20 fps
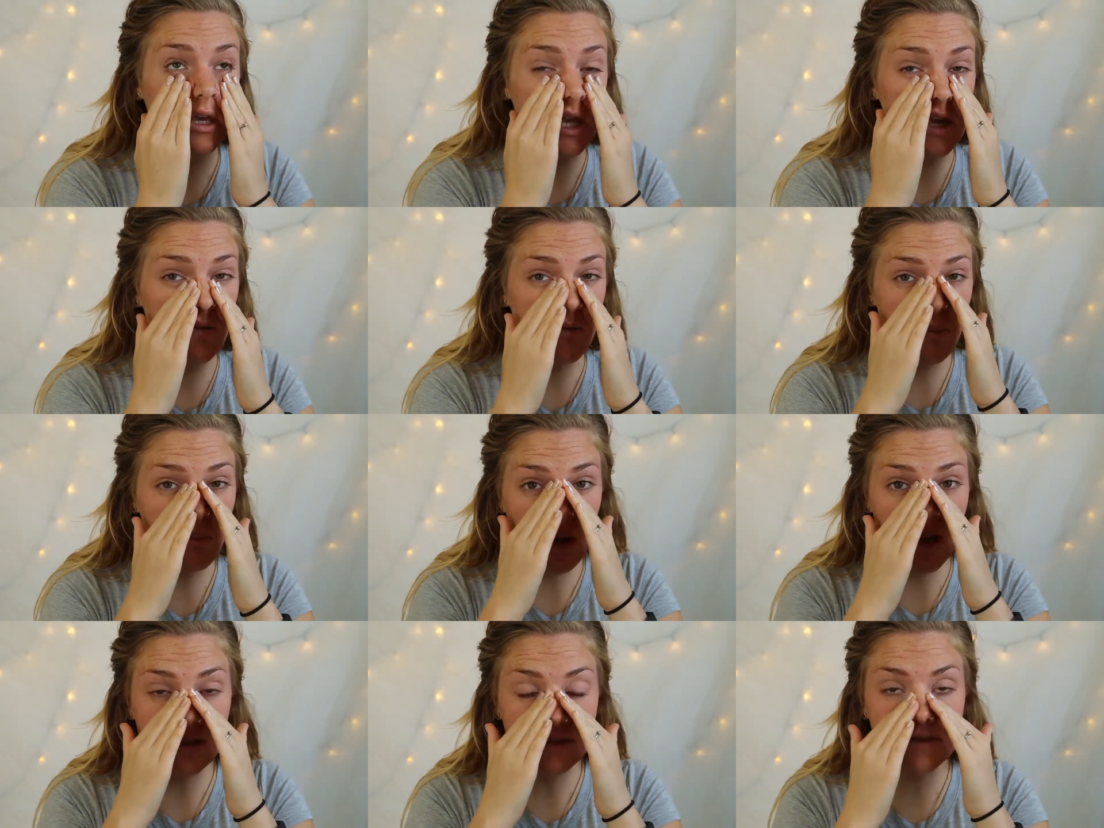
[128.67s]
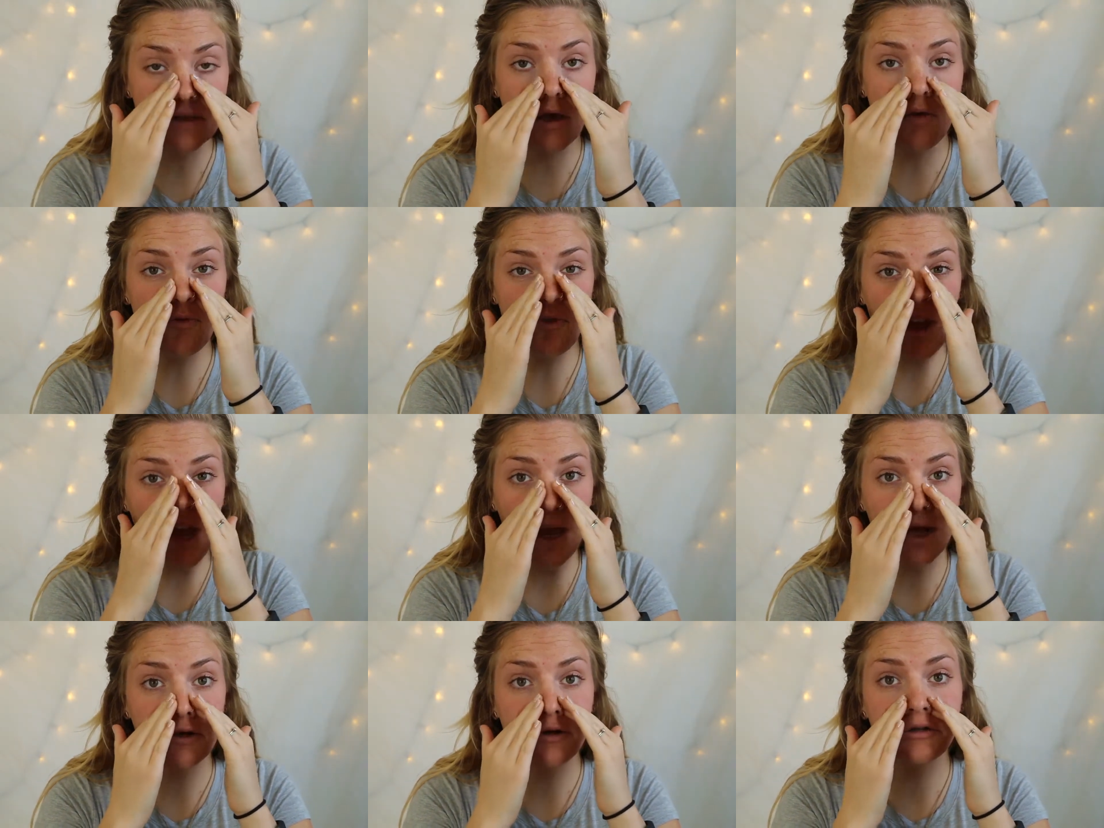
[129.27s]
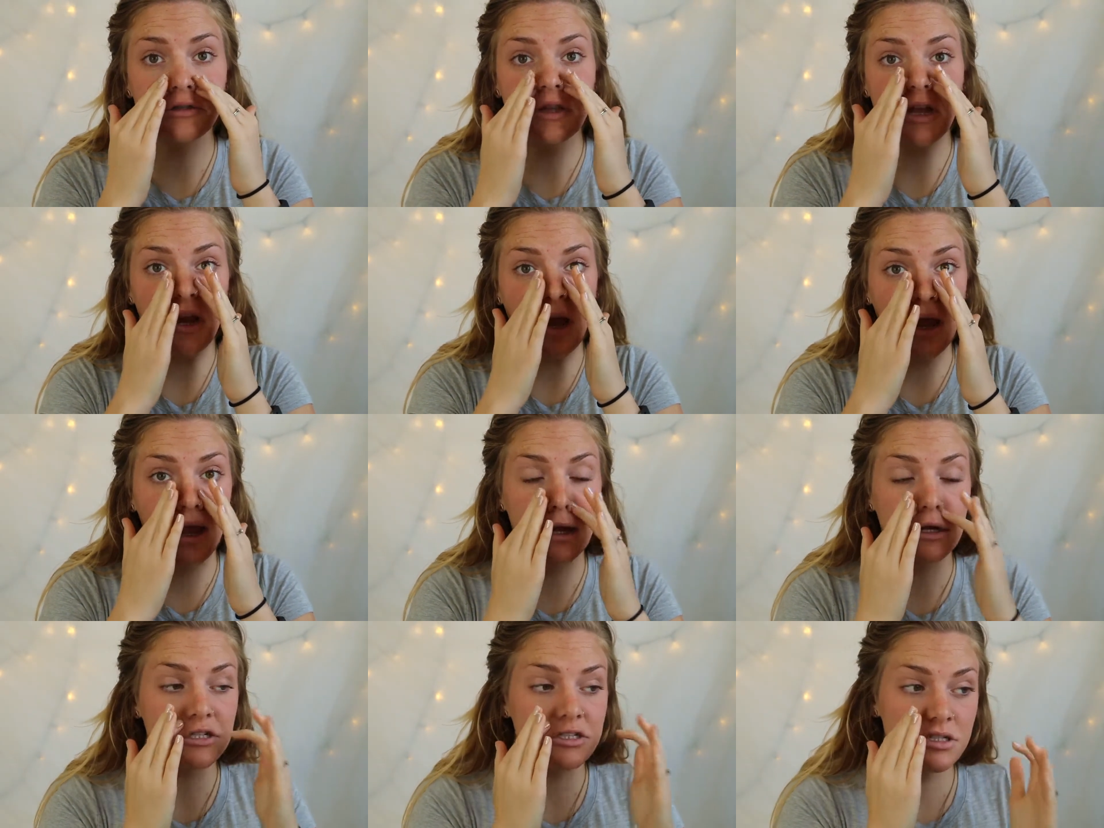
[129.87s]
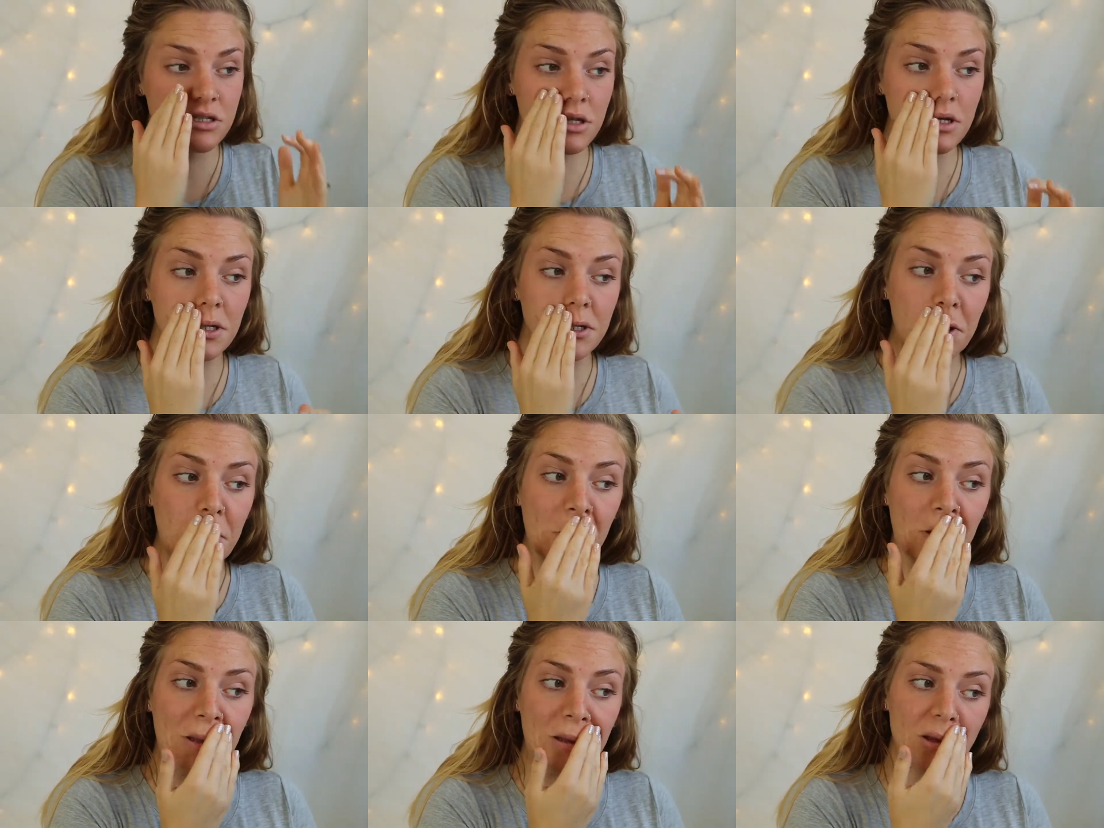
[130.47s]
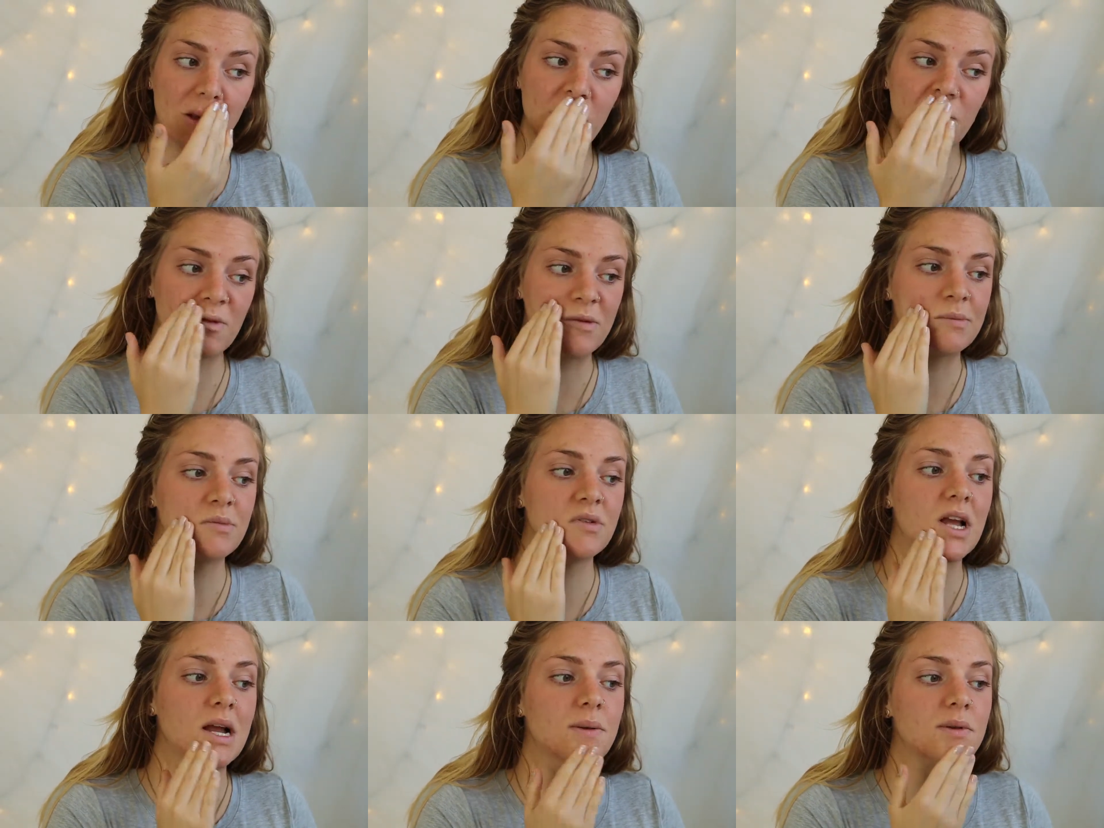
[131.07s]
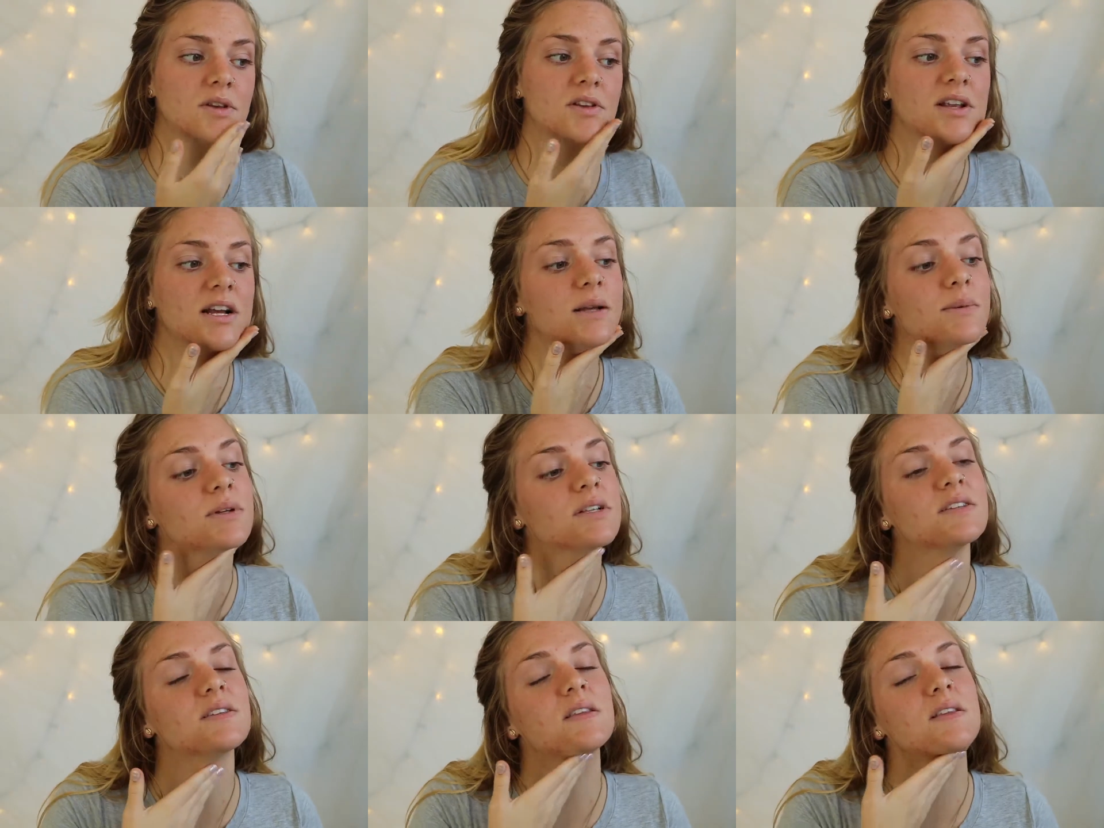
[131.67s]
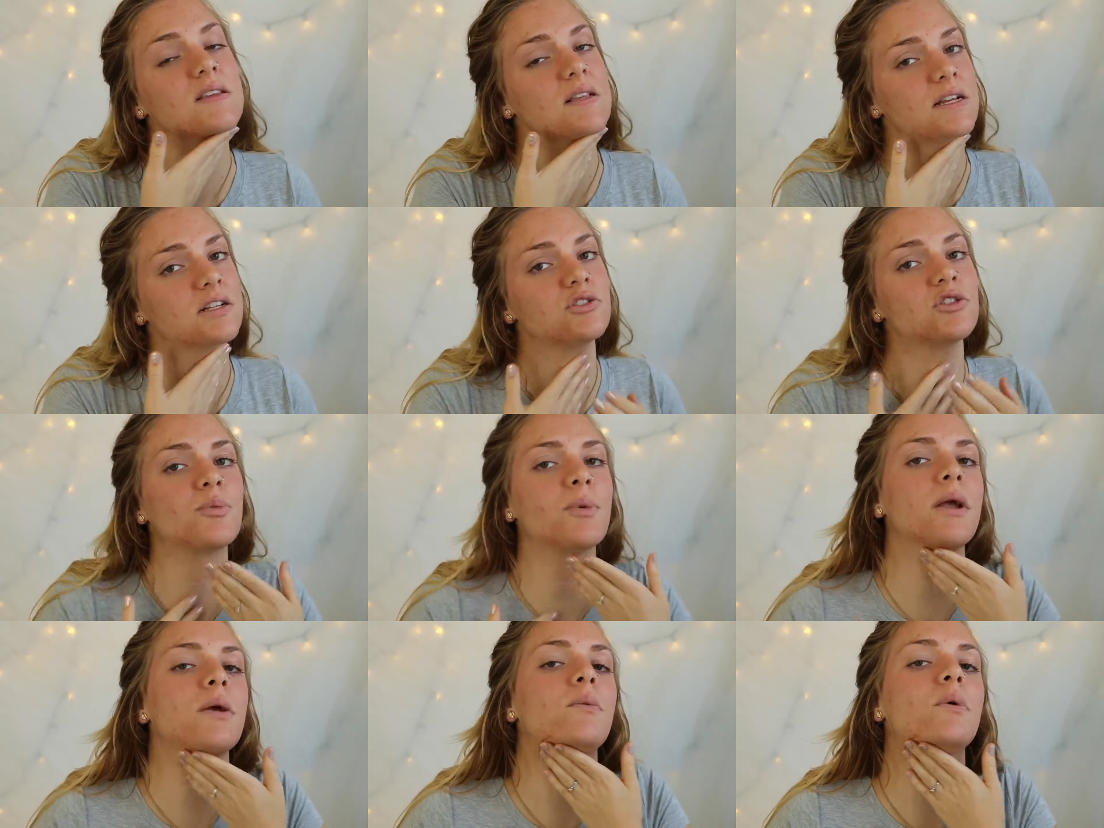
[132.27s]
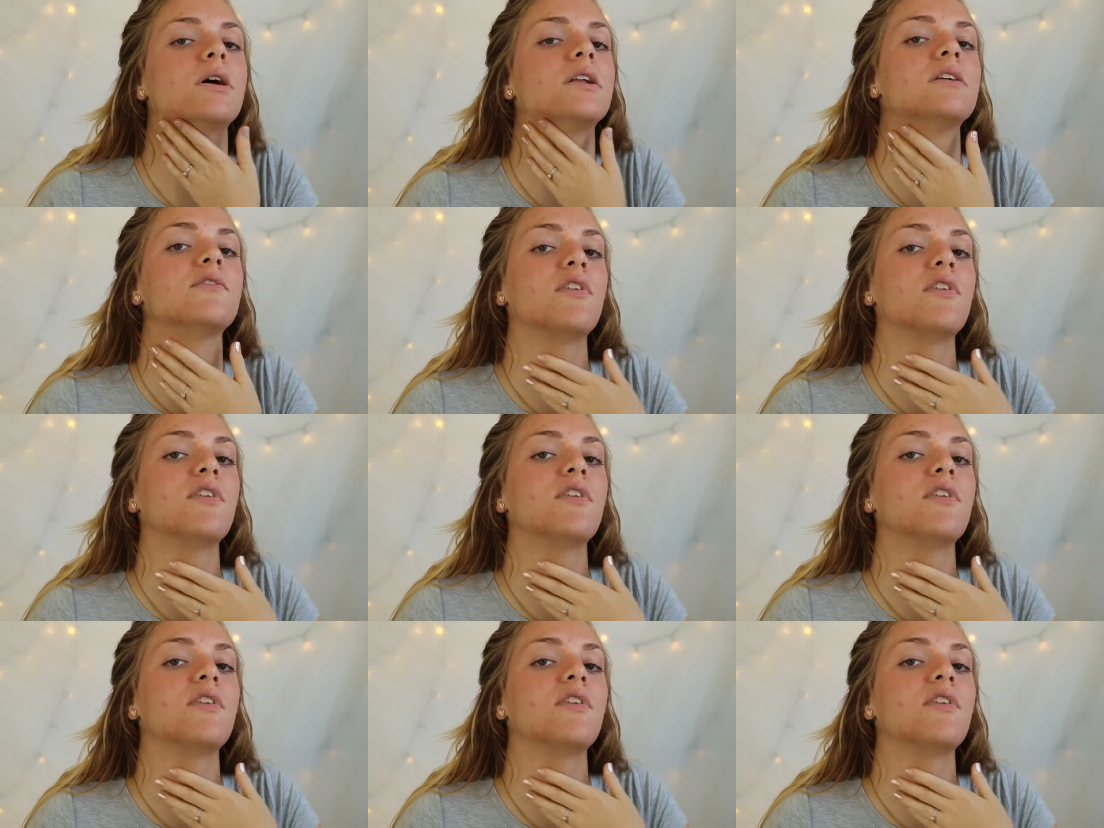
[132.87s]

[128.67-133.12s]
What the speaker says: Even my self-tanner that I actually do use from time to time, it is a St.Tropez one.